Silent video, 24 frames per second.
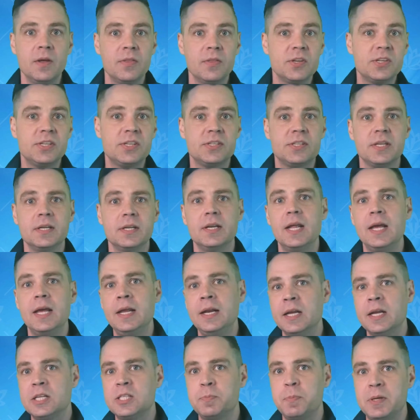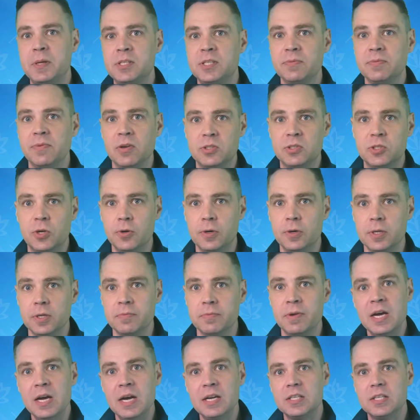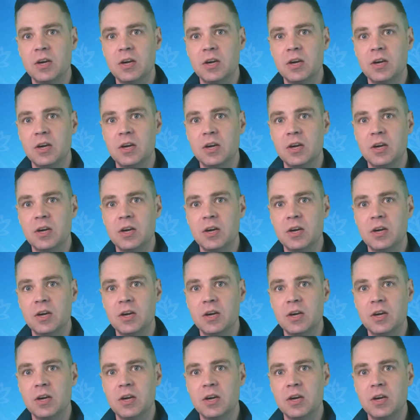This is an inexpensive alternative to